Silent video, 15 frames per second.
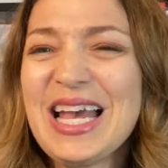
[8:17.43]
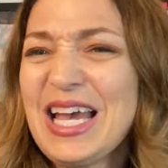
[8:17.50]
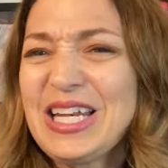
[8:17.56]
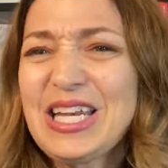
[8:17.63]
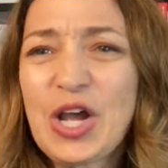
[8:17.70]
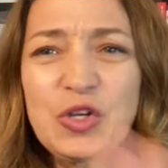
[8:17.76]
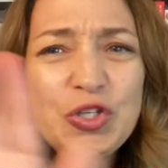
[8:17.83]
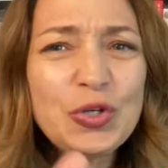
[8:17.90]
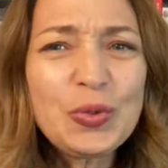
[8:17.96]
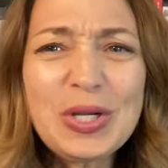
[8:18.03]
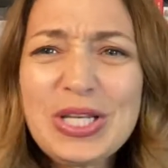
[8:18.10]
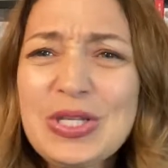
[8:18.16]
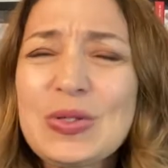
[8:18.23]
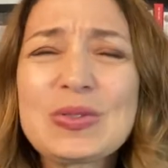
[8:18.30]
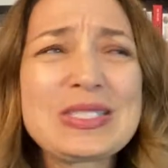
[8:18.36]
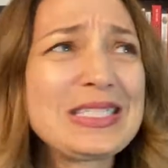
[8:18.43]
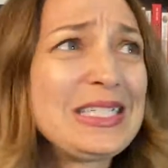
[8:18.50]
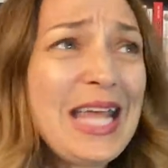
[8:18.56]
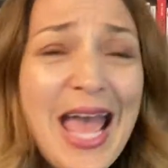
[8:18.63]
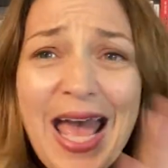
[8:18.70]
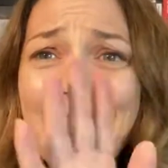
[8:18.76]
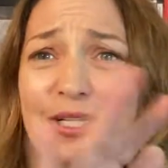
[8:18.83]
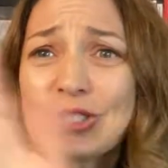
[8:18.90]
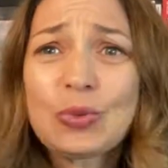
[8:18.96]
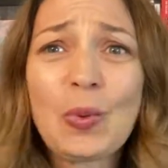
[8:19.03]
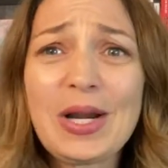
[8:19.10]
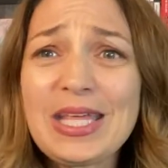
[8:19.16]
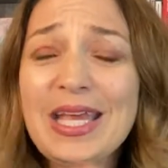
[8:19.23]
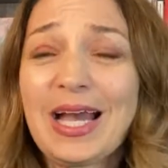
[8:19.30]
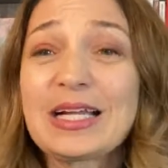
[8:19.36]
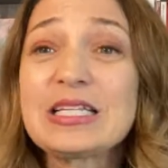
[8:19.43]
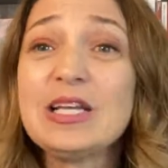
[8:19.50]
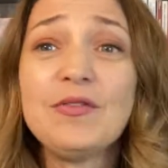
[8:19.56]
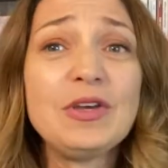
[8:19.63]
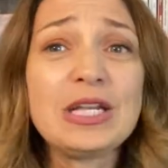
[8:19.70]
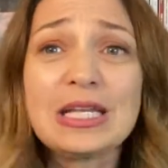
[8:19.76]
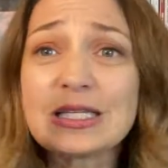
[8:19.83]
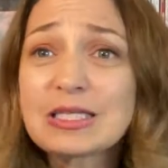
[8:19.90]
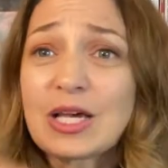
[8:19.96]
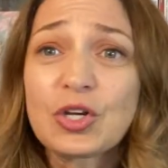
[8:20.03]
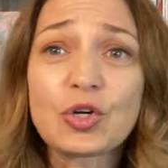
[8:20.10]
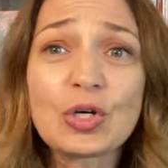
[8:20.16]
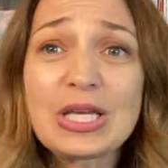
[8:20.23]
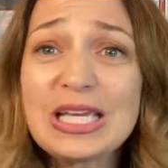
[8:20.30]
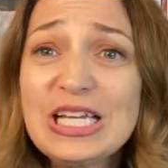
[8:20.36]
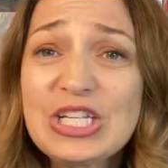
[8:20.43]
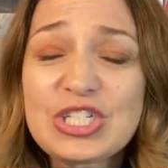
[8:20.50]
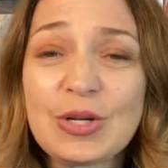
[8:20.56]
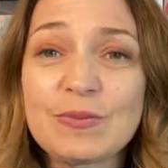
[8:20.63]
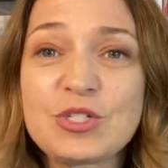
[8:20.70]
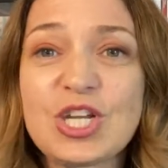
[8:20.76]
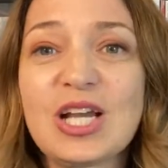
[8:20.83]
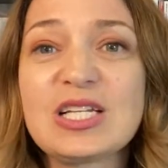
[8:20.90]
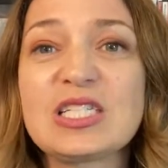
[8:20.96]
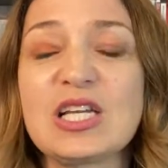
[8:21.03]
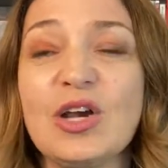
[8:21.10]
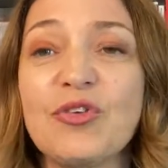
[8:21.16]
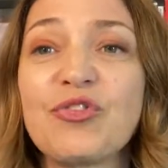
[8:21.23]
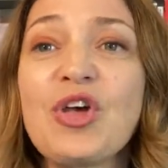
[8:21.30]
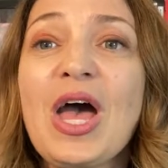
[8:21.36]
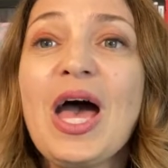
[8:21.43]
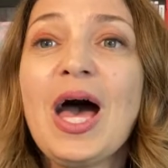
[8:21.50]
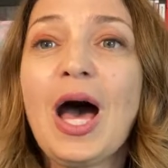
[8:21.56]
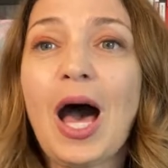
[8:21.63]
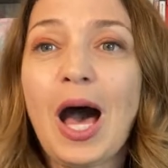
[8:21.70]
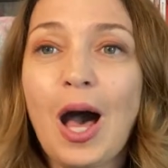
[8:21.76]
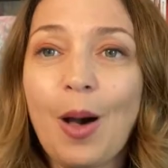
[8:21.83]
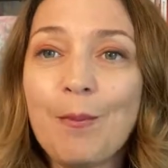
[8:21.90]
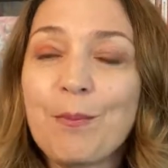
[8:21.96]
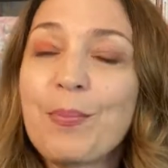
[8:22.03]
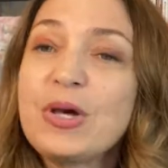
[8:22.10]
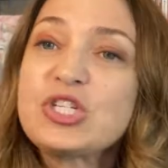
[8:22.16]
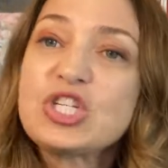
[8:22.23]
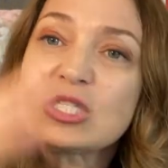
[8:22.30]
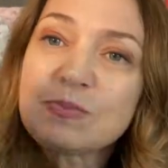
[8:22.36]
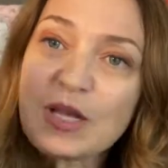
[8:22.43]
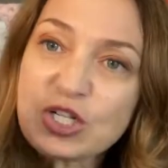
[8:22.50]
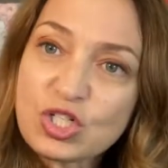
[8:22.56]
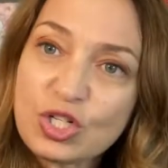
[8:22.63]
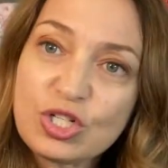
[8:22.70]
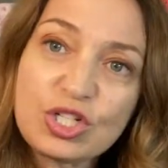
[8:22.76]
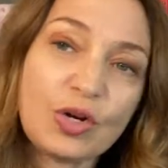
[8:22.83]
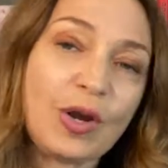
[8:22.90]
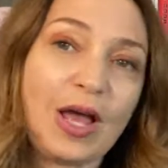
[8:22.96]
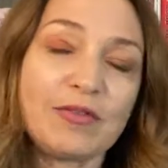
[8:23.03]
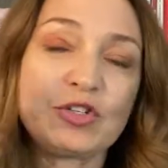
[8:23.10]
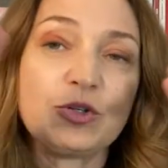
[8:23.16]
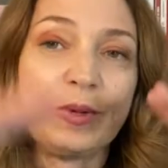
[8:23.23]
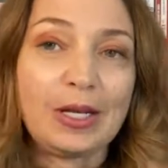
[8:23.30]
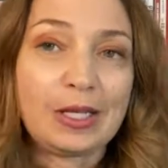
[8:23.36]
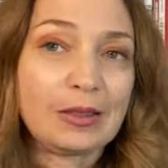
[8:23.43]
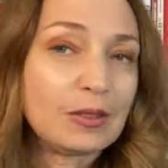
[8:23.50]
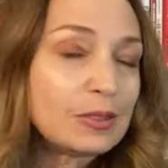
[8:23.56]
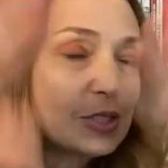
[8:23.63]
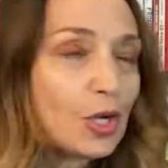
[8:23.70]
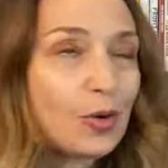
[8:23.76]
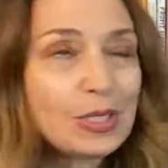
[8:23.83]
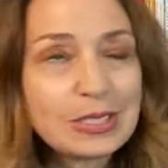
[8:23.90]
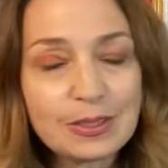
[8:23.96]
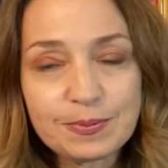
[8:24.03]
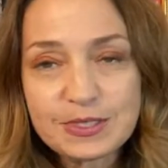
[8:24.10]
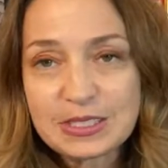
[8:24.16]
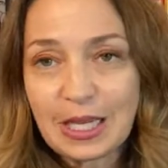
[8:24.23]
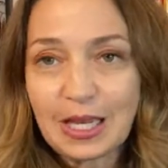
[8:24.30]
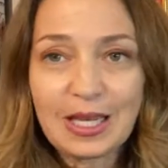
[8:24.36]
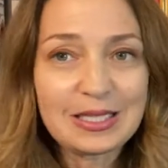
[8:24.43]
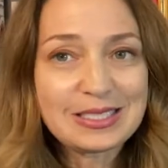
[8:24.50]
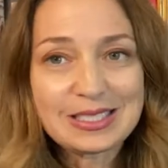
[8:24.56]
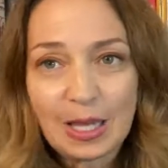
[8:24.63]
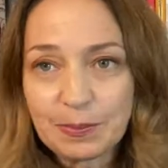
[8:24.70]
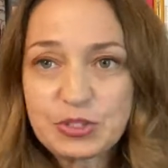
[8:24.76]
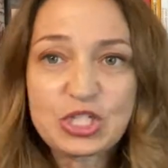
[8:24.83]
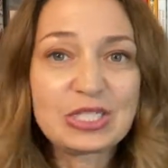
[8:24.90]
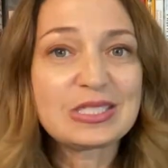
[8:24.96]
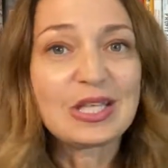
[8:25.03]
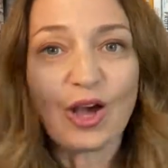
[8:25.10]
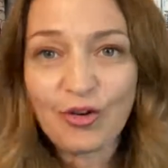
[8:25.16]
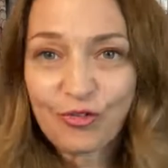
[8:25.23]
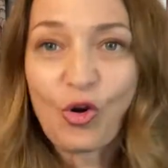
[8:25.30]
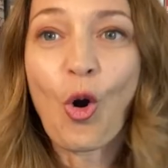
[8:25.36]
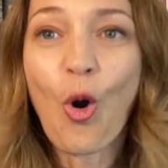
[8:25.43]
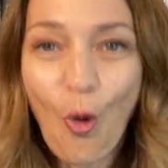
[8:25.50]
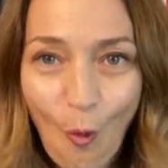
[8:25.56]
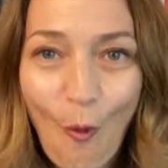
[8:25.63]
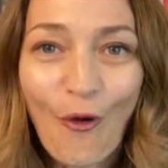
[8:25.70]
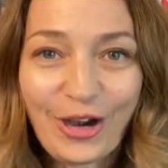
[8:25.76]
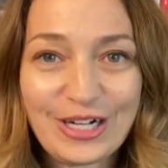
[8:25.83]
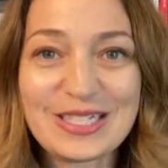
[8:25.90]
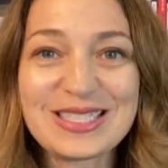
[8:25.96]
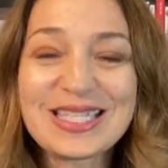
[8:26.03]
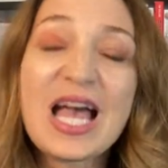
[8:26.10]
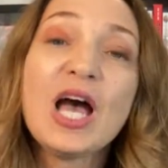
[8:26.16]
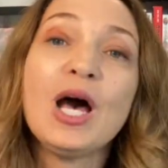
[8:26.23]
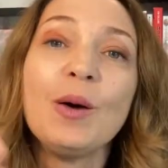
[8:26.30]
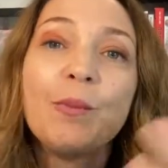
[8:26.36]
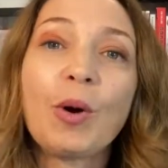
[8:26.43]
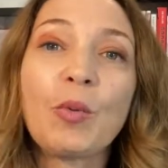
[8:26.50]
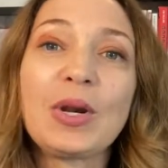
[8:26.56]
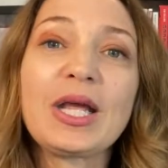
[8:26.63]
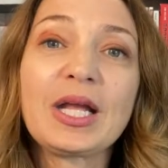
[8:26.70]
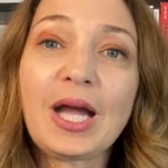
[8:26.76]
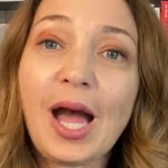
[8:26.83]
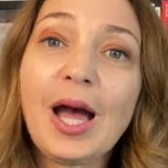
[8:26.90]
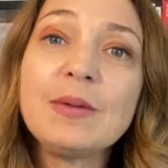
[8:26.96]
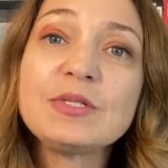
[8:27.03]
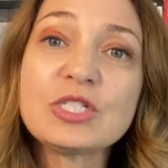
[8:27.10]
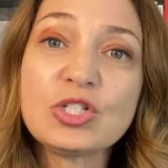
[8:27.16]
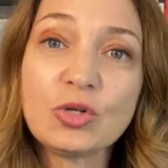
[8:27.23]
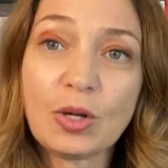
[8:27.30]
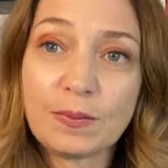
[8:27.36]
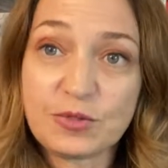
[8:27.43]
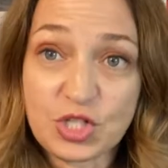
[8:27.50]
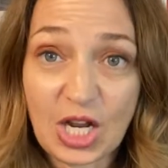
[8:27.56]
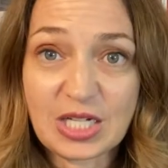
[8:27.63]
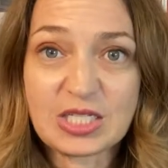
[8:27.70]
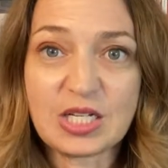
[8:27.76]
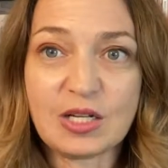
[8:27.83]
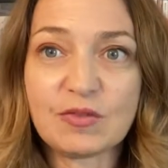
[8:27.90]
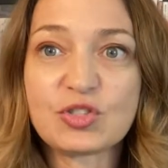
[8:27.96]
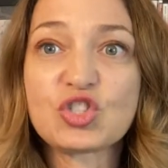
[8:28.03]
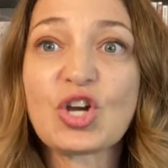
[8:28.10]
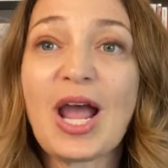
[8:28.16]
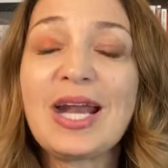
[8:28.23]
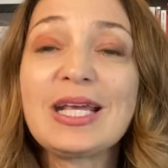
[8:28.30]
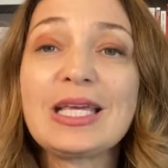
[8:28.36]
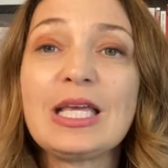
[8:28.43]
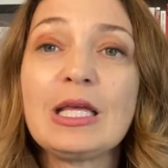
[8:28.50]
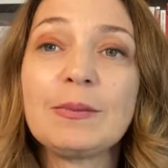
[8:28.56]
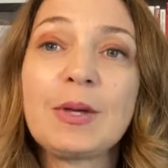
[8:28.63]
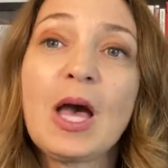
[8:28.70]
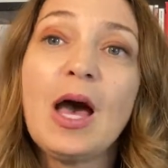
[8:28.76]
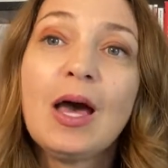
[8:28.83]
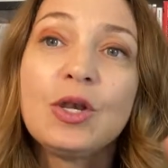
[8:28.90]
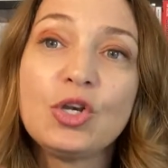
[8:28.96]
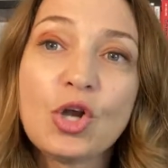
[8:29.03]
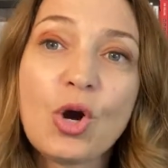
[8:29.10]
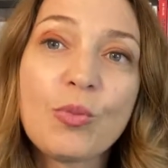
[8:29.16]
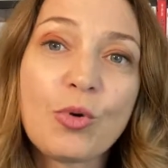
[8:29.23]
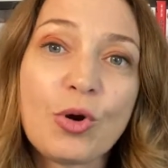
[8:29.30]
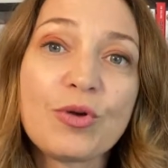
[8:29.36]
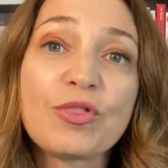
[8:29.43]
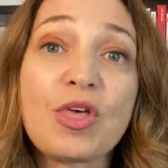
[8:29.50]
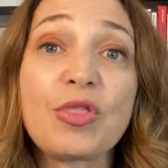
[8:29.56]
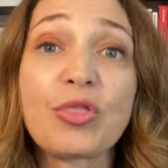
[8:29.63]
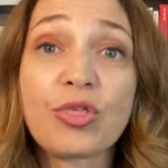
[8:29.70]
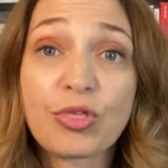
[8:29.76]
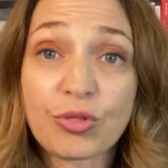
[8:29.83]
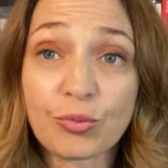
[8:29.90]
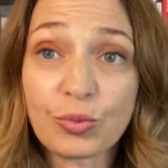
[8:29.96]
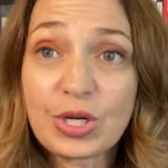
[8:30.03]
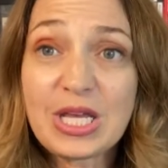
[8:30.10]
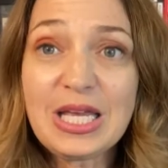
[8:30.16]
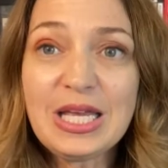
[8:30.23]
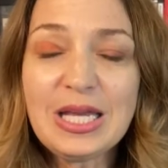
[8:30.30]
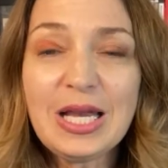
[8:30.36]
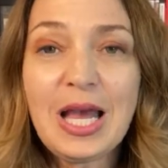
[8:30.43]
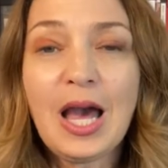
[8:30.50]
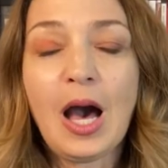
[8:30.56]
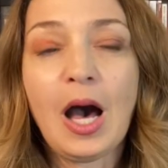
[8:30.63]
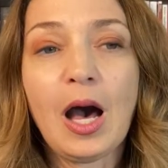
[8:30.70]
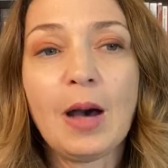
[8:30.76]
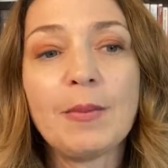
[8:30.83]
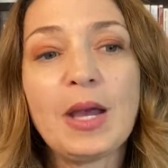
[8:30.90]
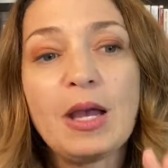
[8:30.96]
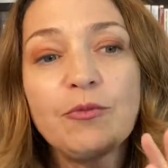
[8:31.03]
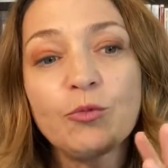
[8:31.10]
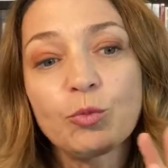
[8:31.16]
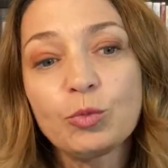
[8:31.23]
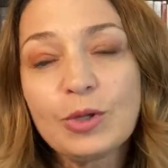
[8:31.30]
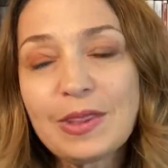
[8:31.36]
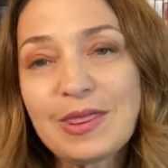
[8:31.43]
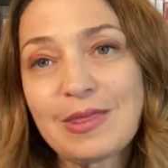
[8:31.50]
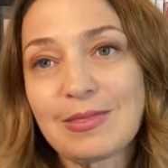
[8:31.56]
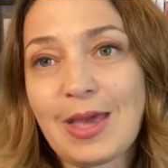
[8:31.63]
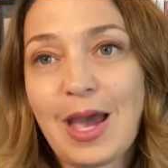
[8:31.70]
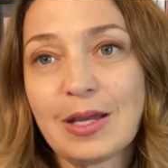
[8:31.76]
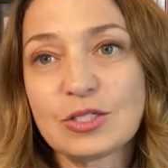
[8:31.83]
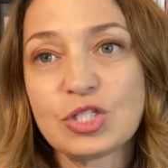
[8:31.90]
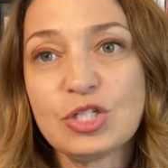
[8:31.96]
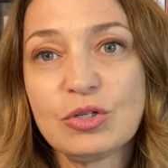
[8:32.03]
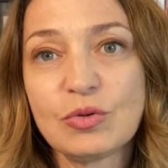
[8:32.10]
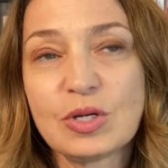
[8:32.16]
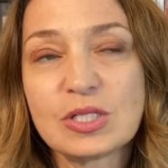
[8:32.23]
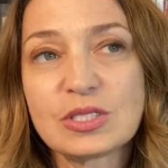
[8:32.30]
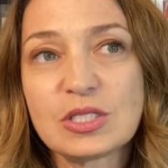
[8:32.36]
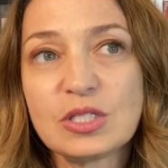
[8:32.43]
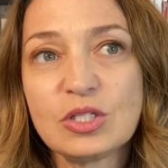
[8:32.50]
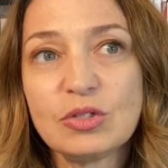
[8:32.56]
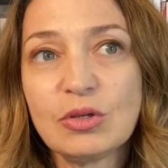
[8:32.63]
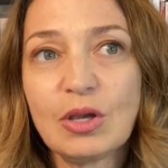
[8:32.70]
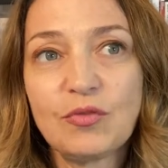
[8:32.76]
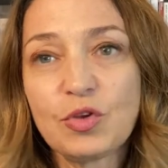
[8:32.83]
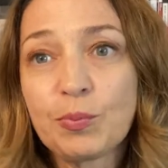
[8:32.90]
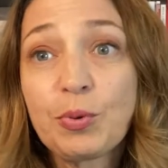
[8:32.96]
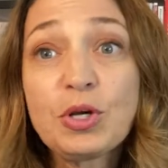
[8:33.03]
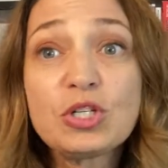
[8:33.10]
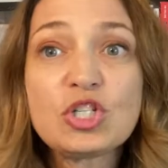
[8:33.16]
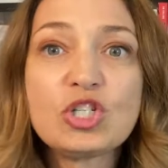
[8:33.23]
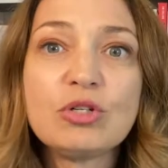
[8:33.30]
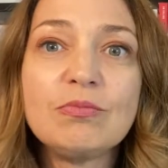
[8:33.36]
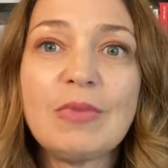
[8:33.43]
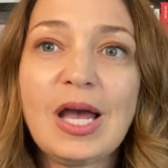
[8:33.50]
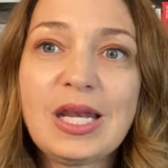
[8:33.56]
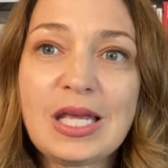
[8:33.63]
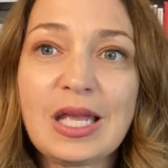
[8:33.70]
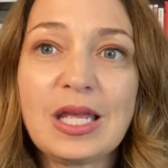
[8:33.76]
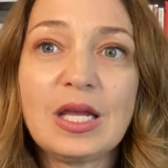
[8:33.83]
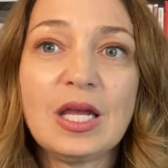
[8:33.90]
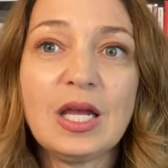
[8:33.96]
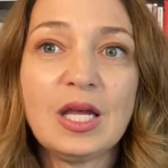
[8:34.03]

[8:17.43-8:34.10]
Now you can use 10, 20 activities under each objective, but just make sure you don't have too many. There's always exceptions, of course, but when it comes to objectives, try to keep no more than 3. And rather than that too, is if you put too many,